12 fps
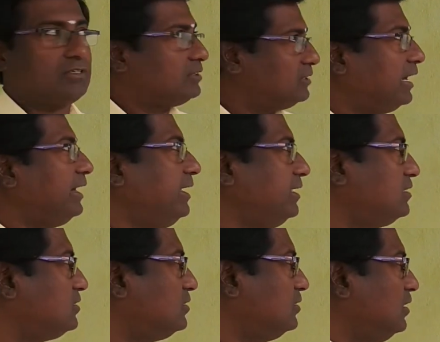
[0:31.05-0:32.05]
That
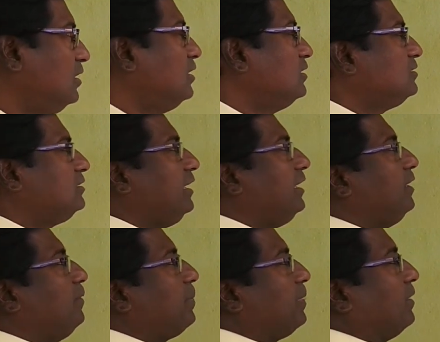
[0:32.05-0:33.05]
is, see,
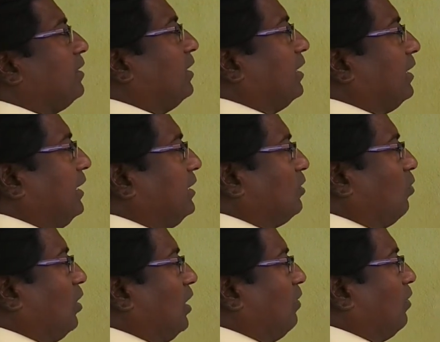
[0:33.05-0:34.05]
in the
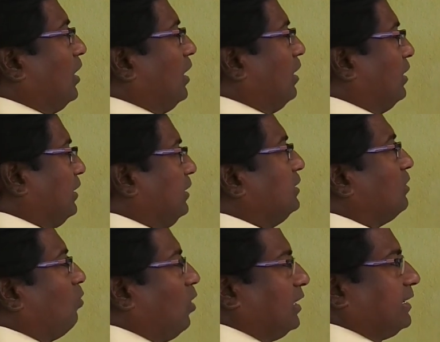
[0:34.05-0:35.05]

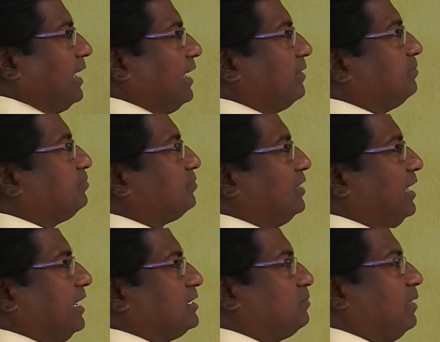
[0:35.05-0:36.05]
water they
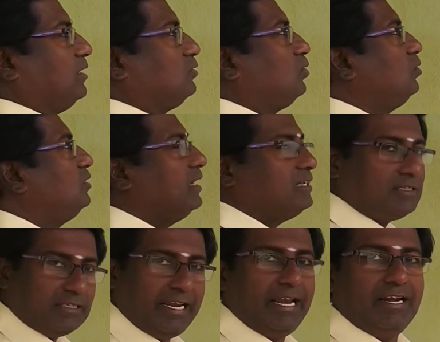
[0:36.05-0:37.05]
respire through the
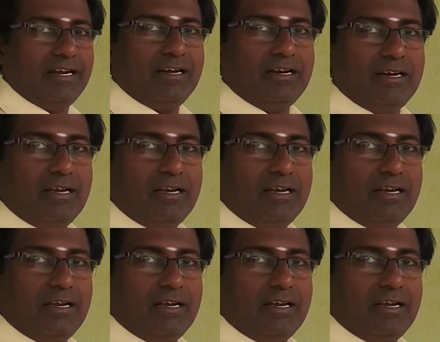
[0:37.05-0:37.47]
skin,